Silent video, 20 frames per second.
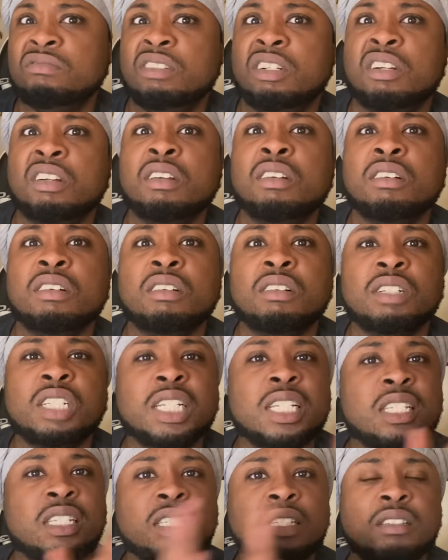Girl,
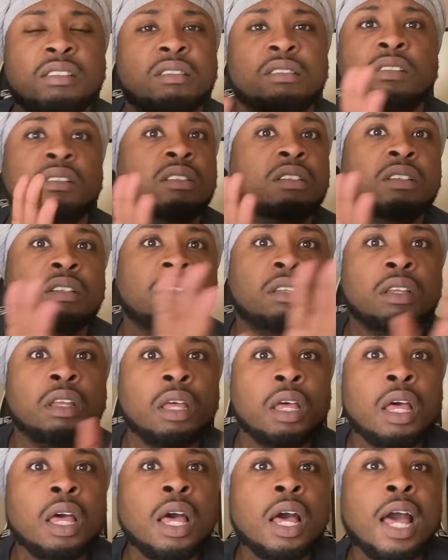just, ugh.
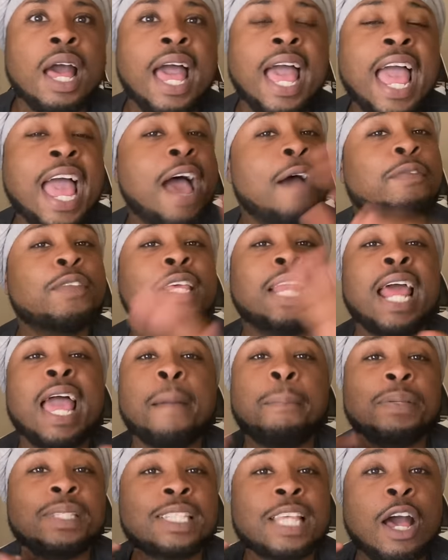After the
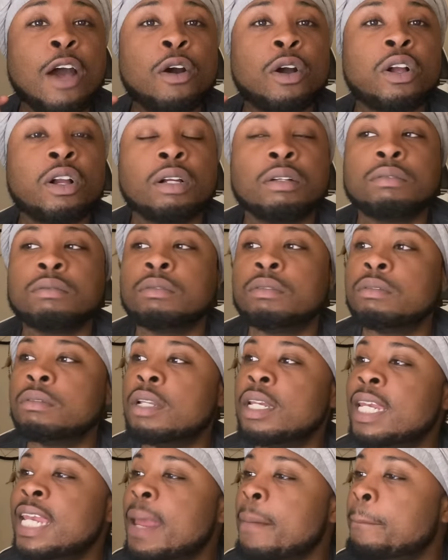episode,
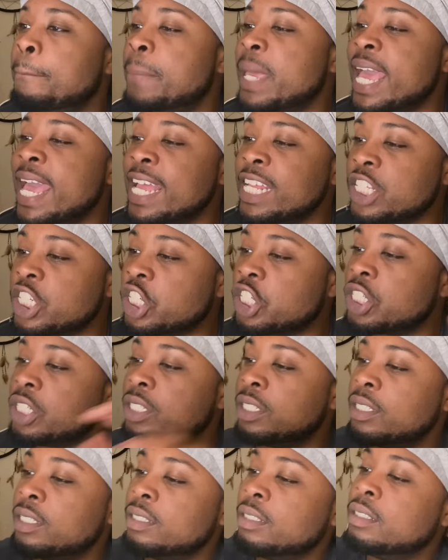bitch.
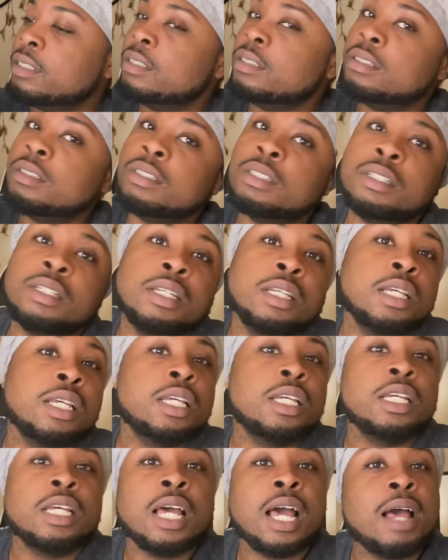
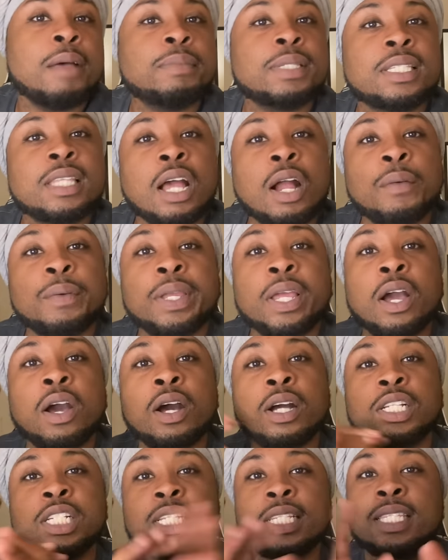I'm sorry,
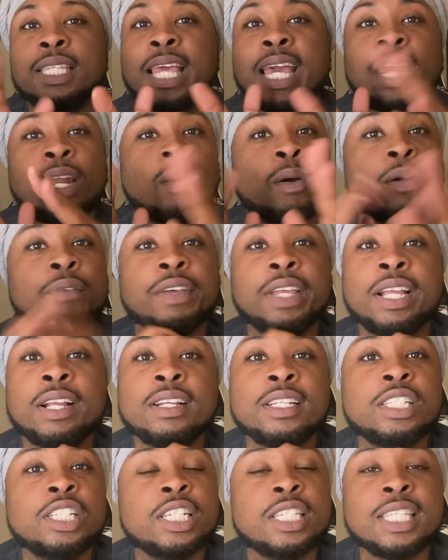y'all. Just ghetto over here.
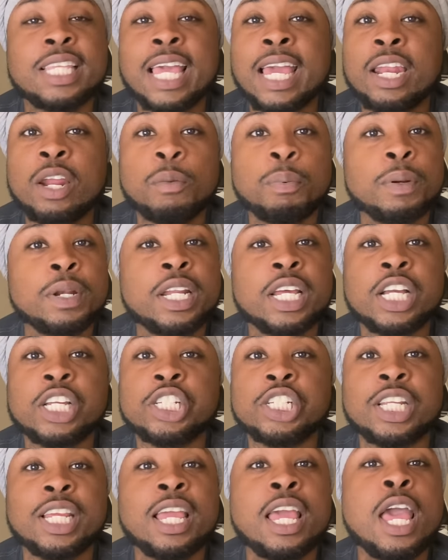It's just ghetto
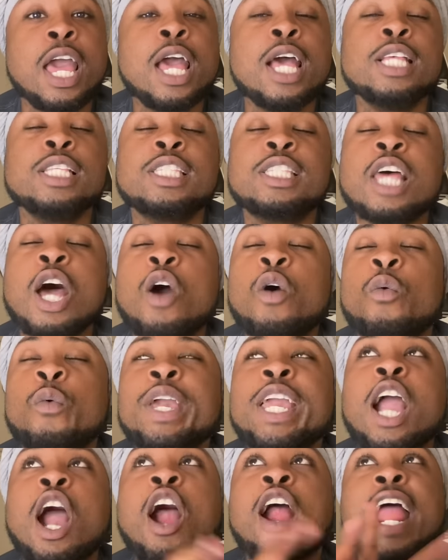production. So
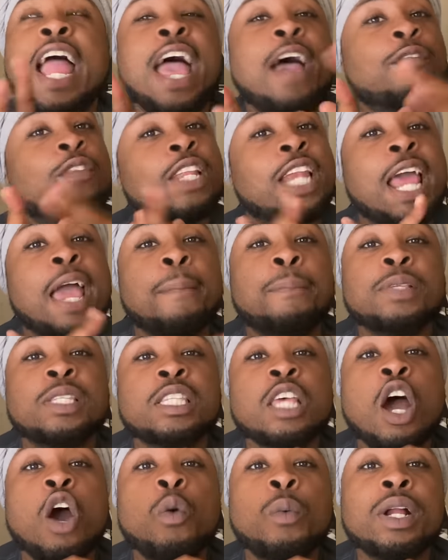we are after the
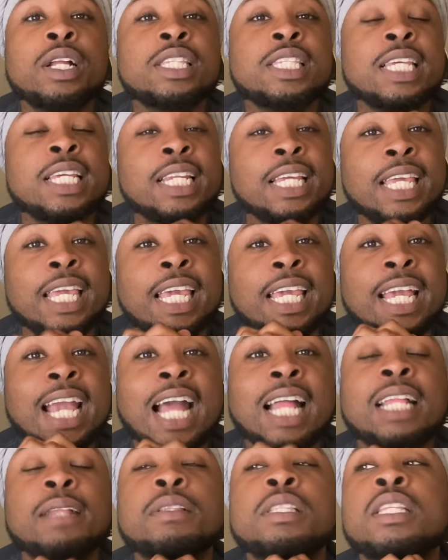episode where Tenaki
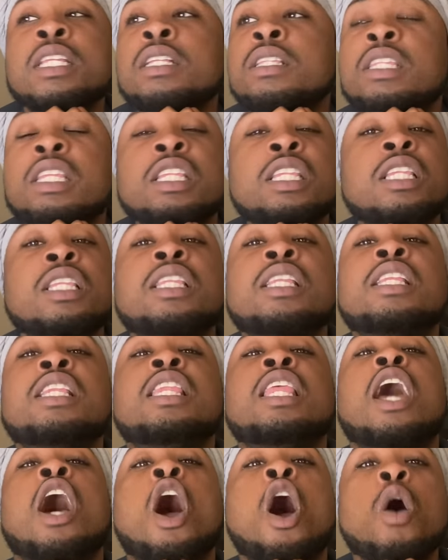got
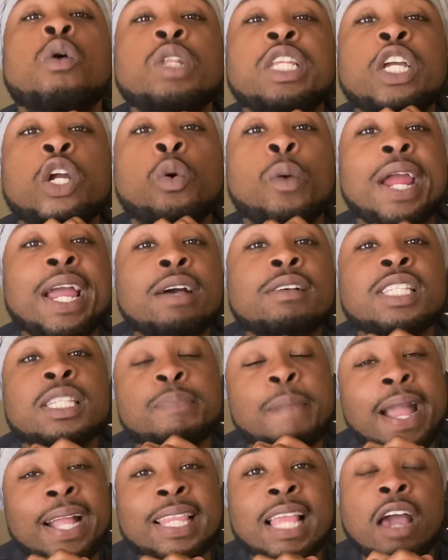the Holy Grail
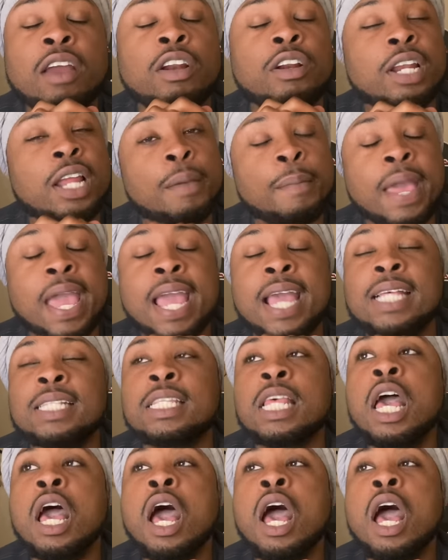smacked out her dumb ass.